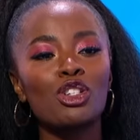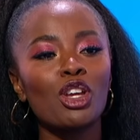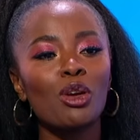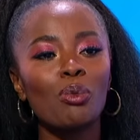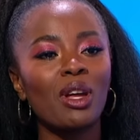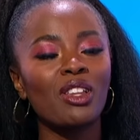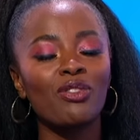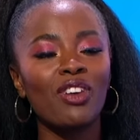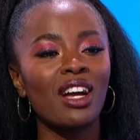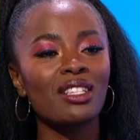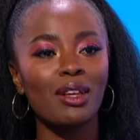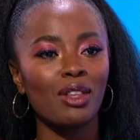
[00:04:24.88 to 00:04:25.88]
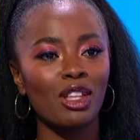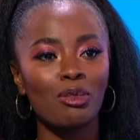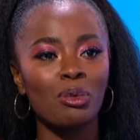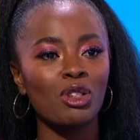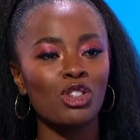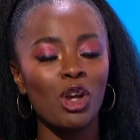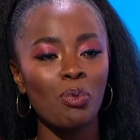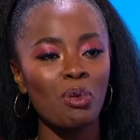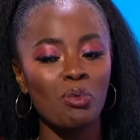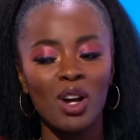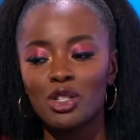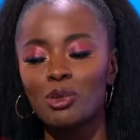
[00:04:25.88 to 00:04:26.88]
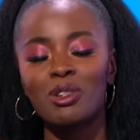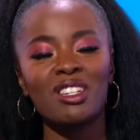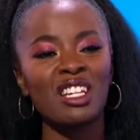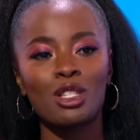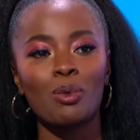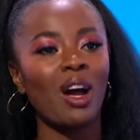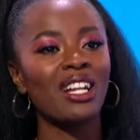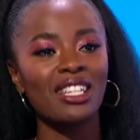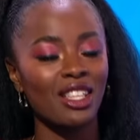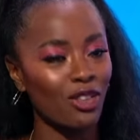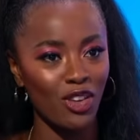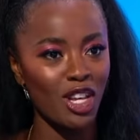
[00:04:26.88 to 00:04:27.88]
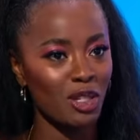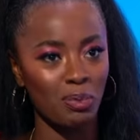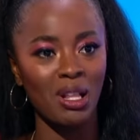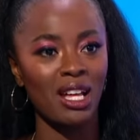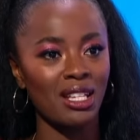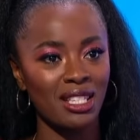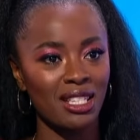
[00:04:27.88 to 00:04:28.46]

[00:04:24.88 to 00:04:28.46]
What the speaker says: do when he finds out that you've been shopping? Why do you need to hide it in the first place?